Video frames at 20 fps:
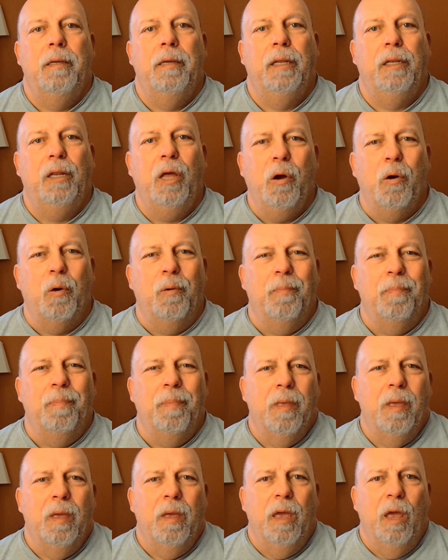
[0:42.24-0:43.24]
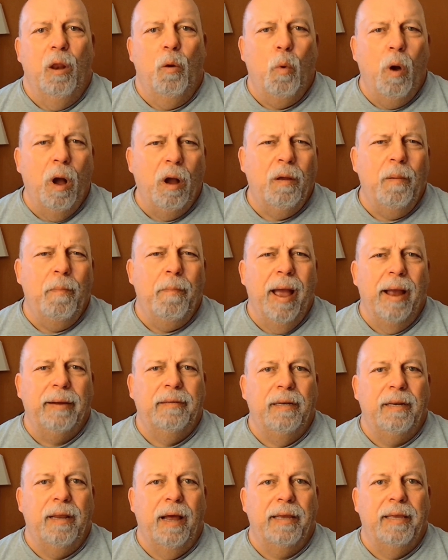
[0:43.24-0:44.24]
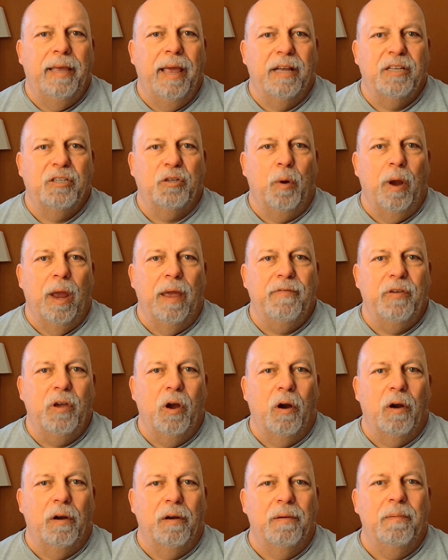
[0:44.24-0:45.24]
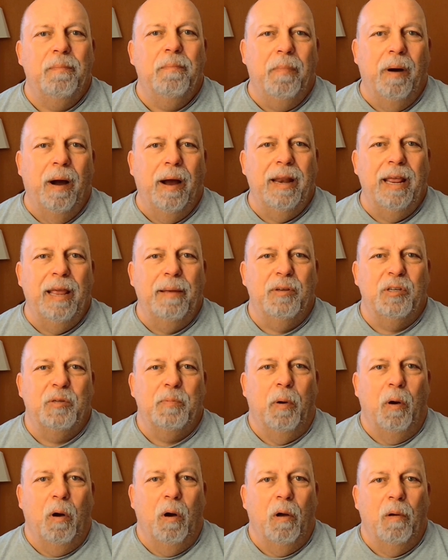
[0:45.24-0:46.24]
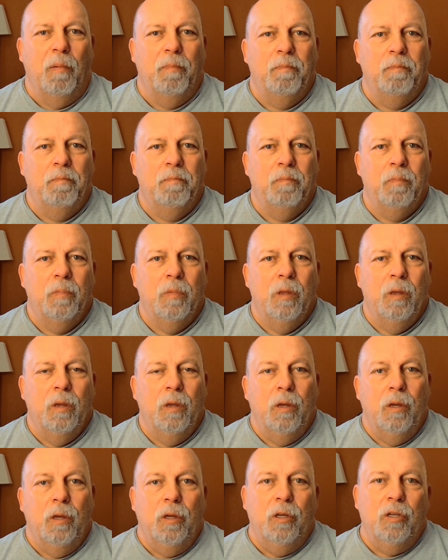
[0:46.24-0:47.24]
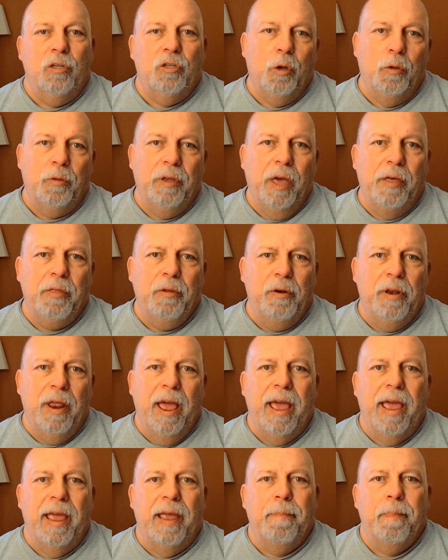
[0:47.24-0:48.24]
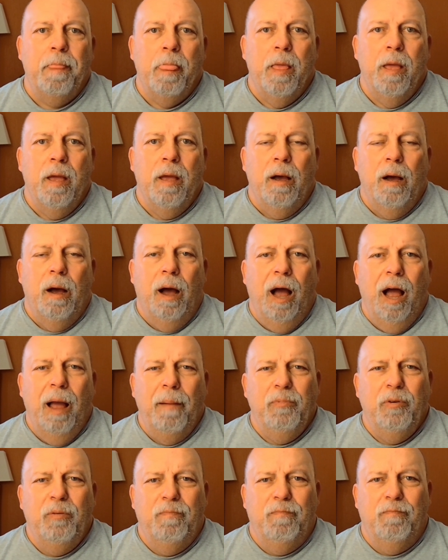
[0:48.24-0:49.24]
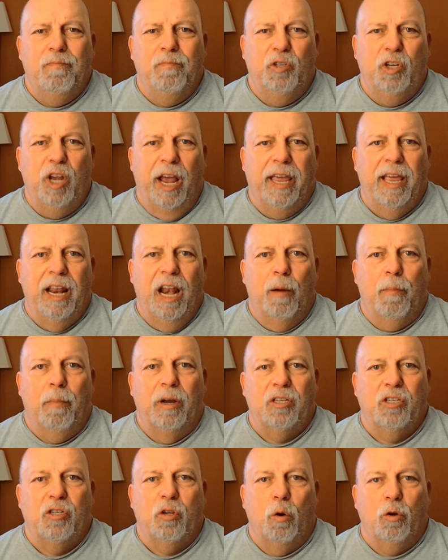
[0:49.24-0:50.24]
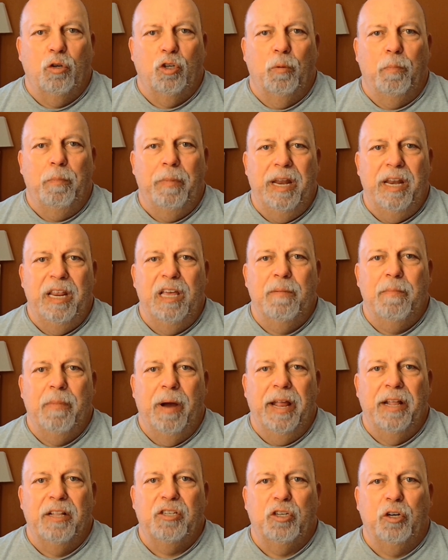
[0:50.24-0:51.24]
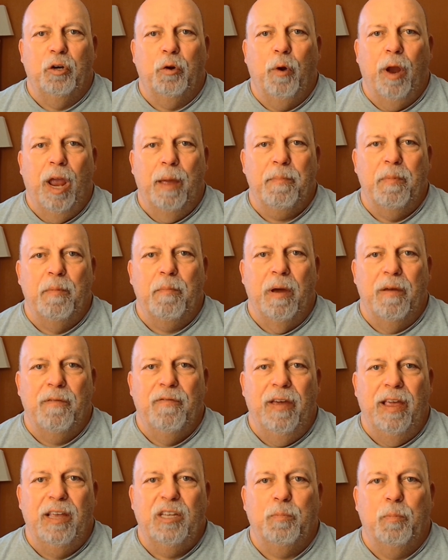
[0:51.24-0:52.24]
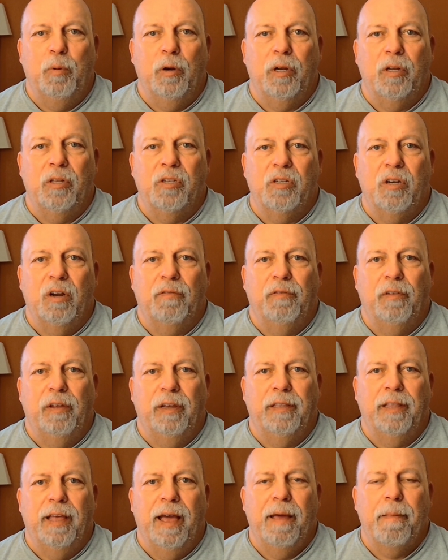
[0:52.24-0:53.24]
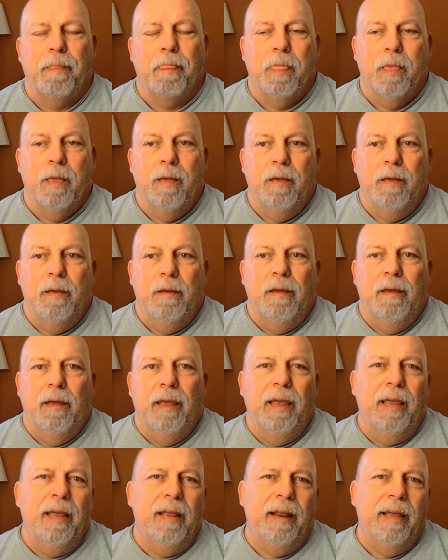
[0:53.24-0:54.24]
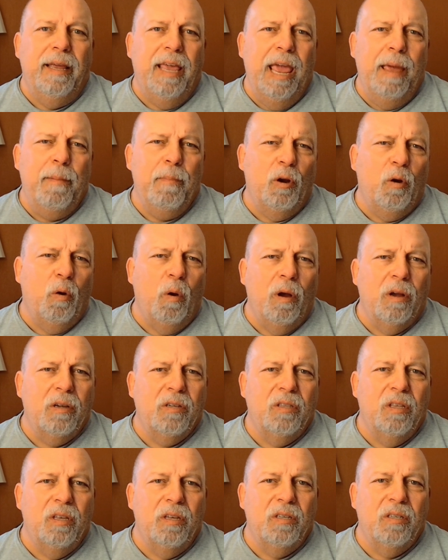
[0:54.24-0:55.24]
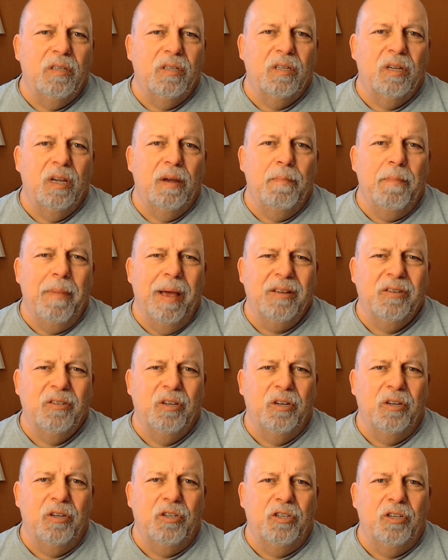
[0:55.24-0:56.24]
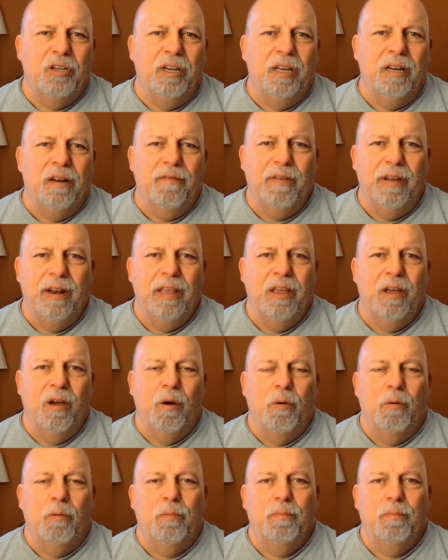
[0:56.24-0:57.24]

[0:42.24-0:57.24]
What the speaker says: Hello, and welcome back to Diecast Graveyard. My name is Paul. So the other day, I'm checking out my social media, my Instagram and my Facebook and stuff like that, and I came across this message in a video.